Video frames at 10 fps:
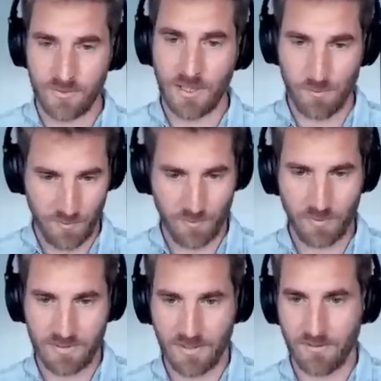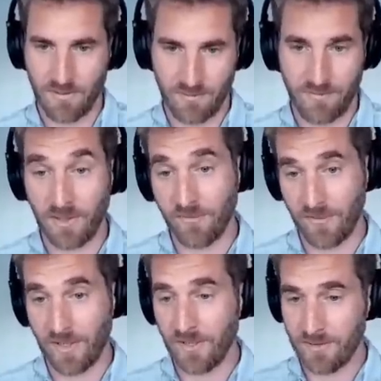that people can uh,
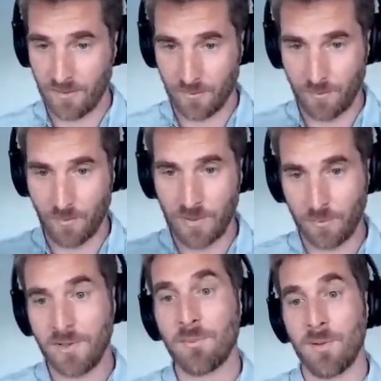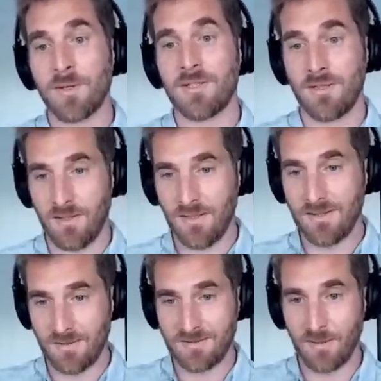verify that what we implemented
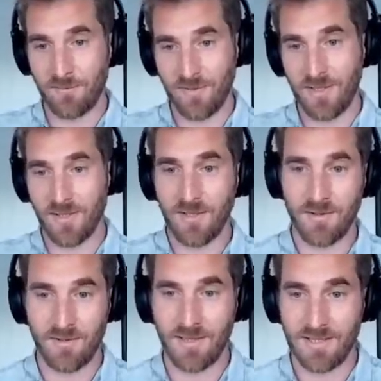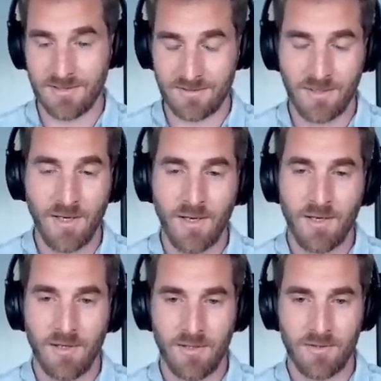is the same thing uh, as
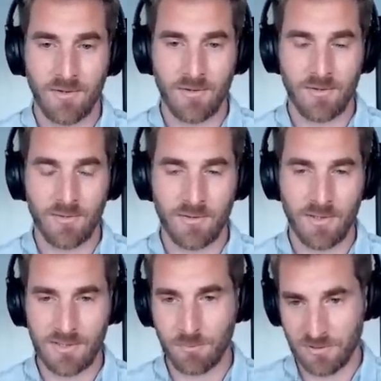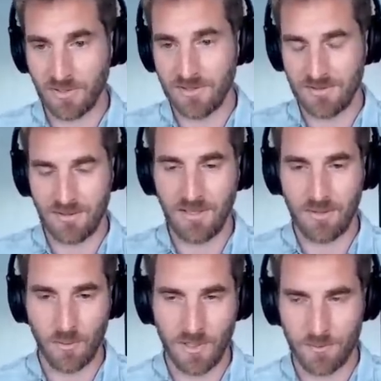uh, the is presented in
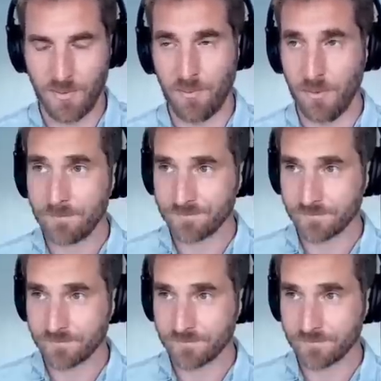the white paper.